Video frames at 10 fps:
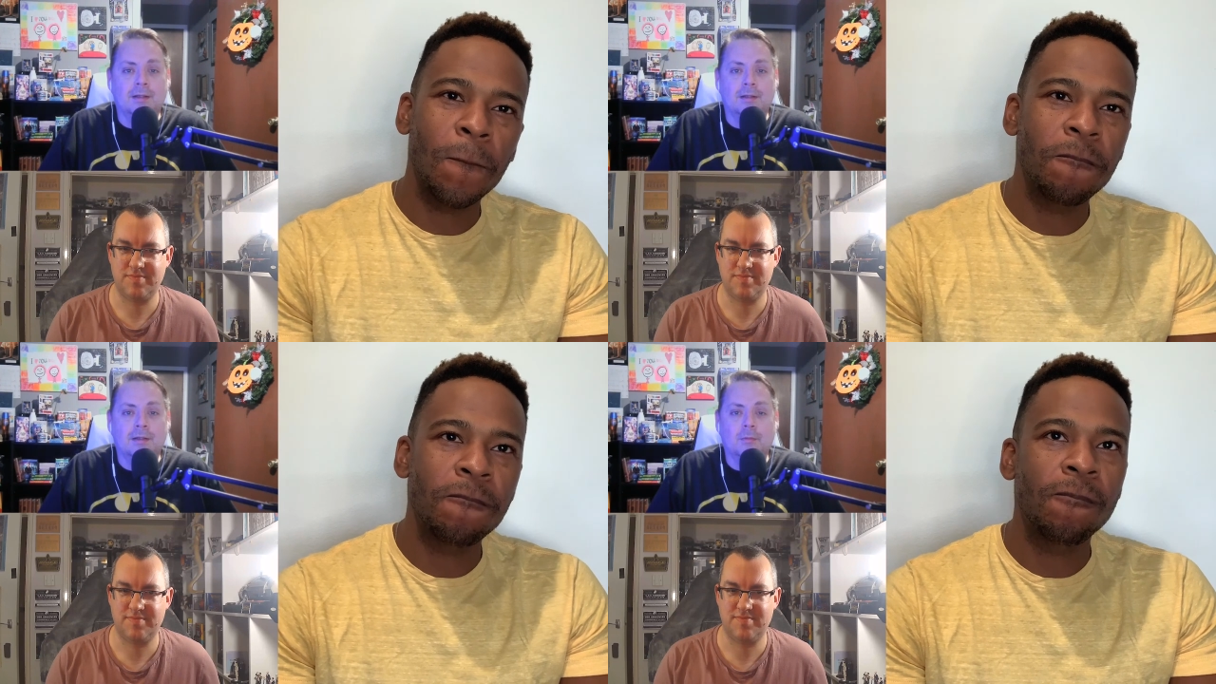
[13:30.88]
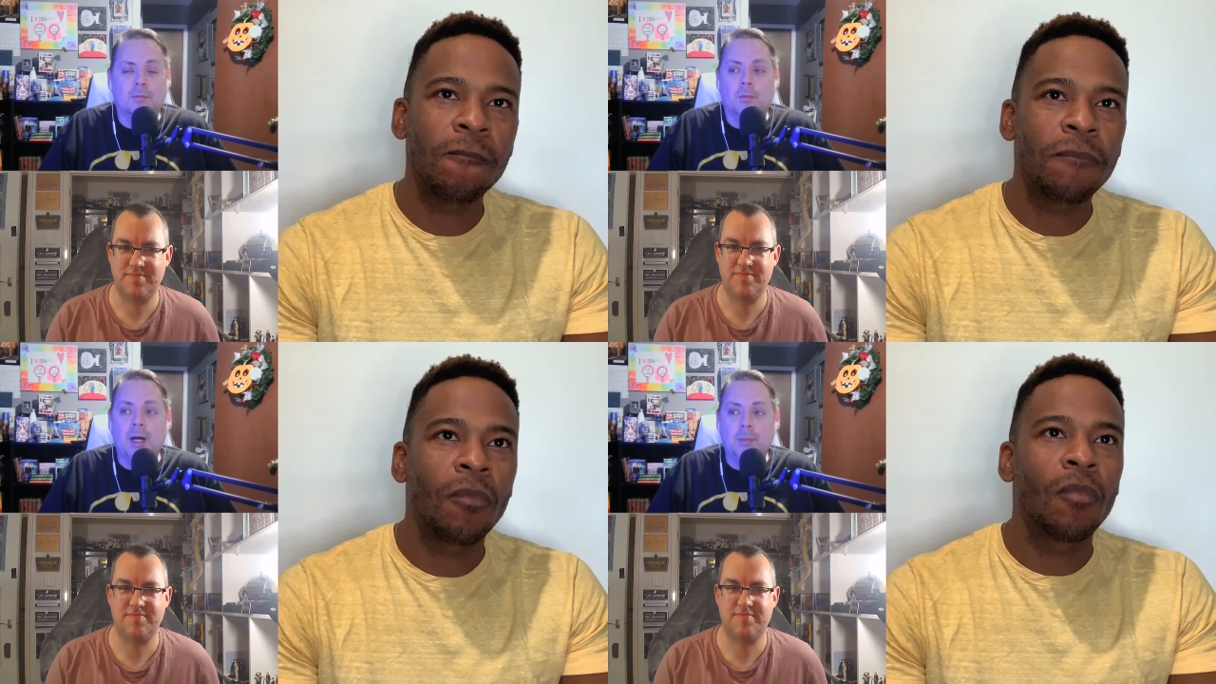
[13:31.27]
Speaker 1: uh,
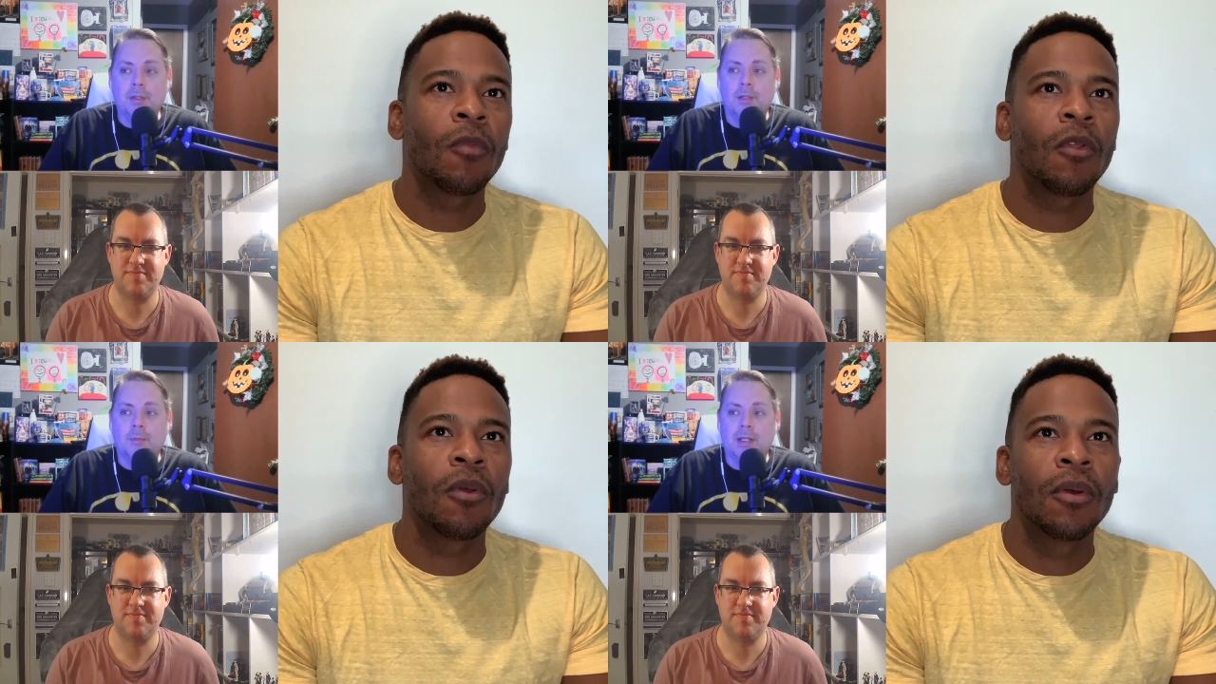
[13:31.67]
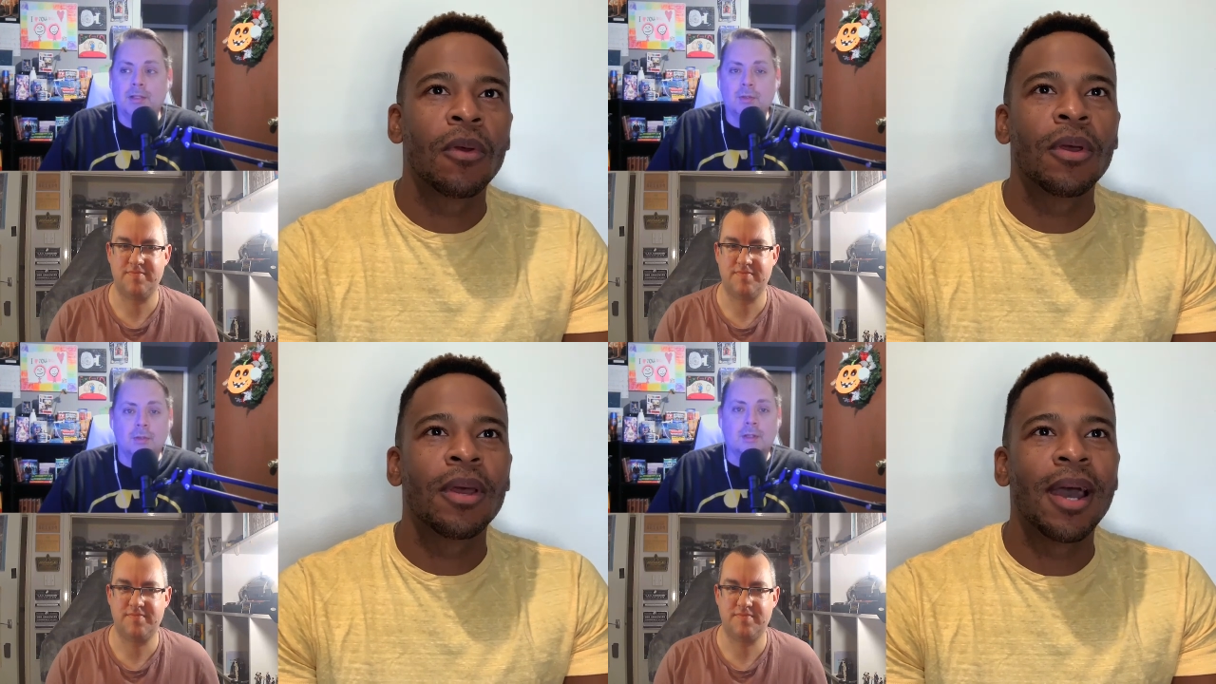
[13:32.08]
mopping up
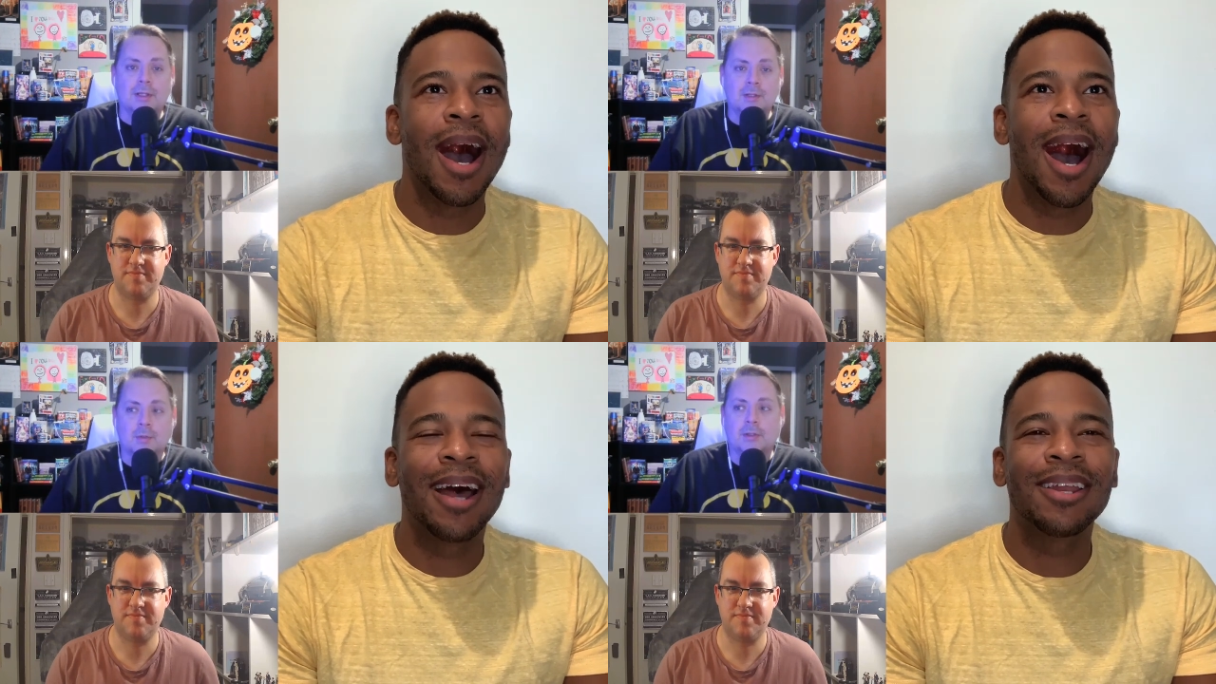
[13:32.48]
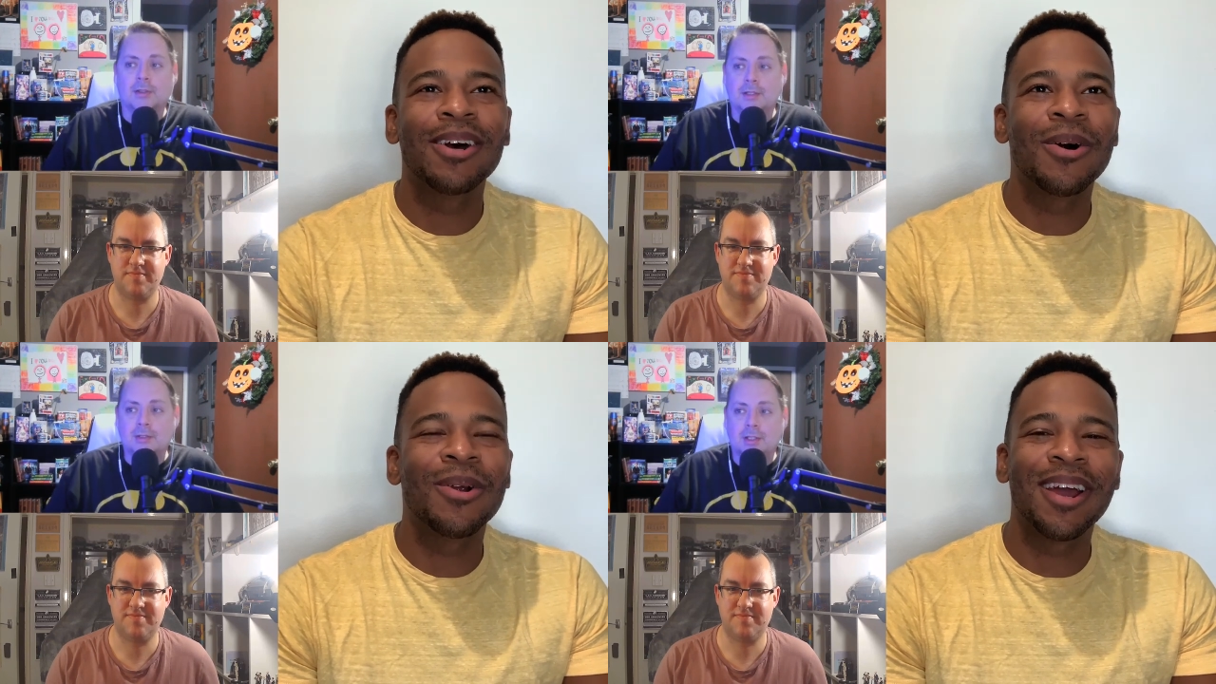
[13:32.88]
that soda that's
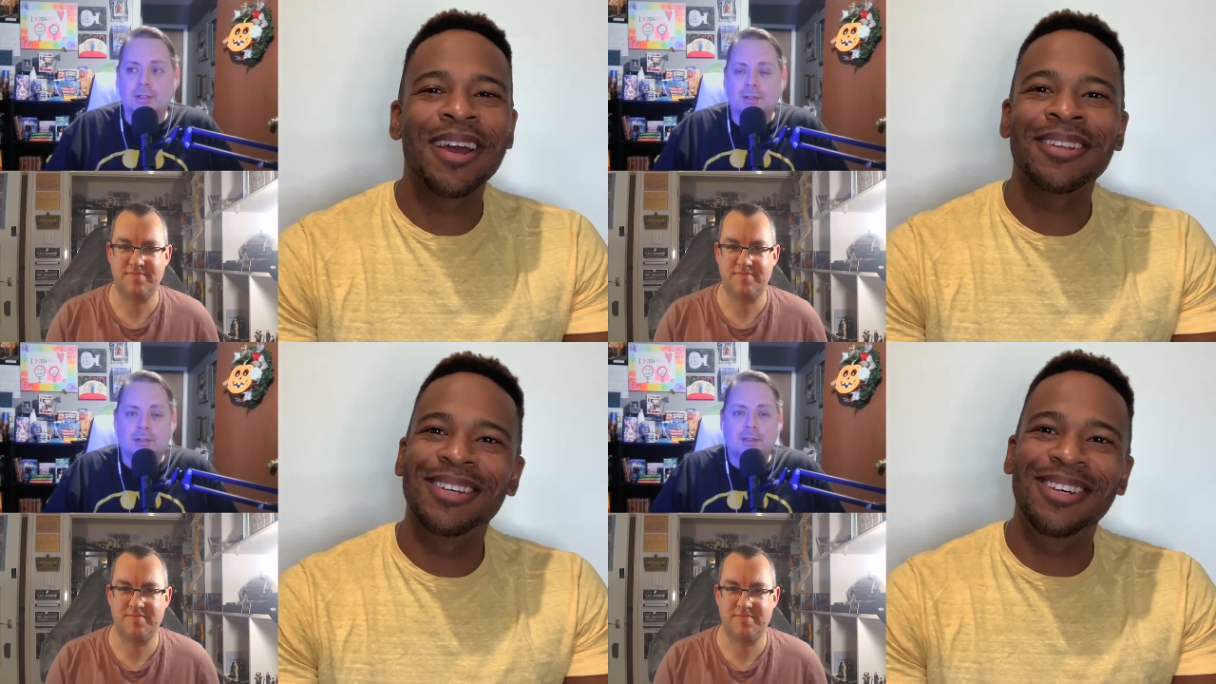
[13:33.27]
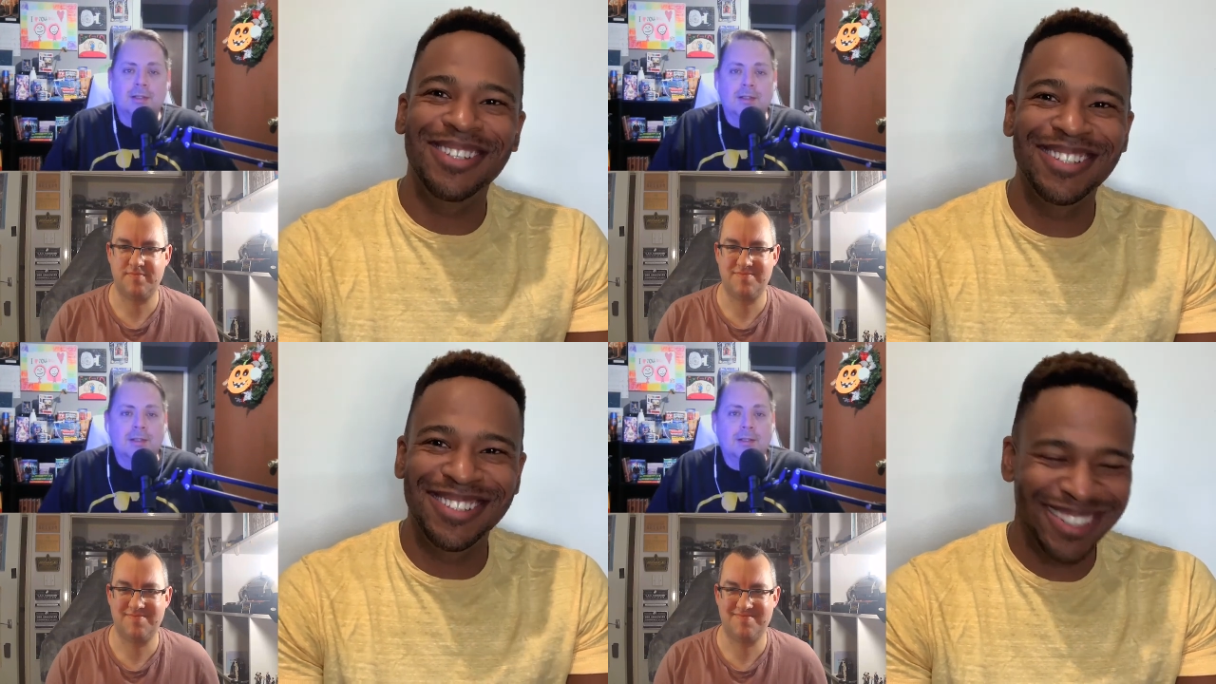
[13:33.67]
spilled? I know, that changes